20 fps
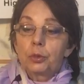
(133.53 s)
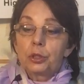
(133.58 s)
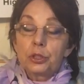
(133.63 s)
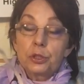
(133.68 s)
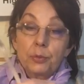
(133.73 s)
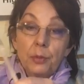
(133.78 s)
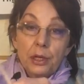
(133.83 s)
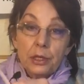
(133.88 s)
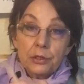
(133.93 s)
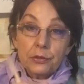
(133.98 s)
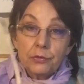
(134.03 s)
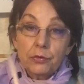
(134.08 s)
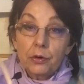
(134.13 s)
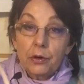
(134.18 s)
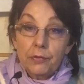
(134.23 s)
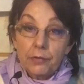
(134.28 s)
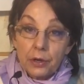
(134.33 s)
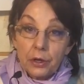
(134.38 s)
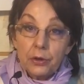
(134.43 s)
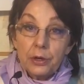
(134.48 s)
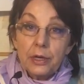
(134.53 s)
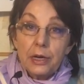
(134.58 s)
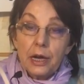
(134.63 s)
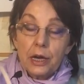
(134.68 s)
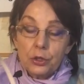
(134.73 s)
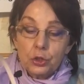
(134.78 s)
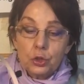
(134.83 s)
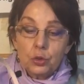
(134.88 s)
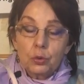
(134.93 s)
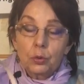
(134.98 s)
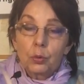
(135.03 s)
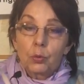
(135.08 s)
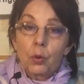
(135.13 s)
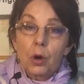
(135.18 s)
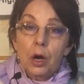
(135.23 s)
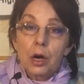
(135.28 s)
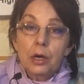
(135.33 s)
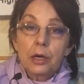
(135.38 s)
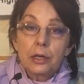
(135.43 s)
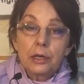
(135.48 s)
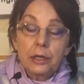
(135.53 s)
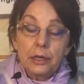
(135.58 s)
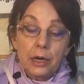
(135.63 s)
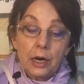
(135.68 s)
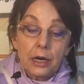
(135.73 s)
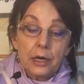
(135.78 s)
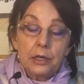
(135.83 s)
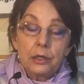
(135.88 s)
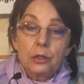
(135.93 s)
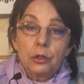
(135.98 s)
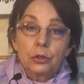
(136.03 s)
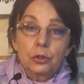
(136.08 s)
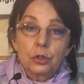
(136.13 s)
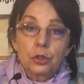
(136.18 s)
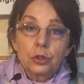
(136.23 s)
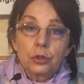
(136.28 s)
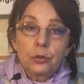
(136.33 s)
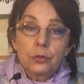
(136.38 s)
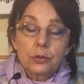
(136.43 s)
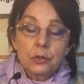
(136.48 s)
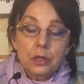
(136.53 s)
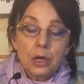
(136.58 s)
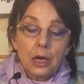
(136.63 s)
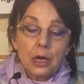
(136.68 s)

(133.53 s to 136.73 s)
which makes for a very natural walk in high-heeled shoes,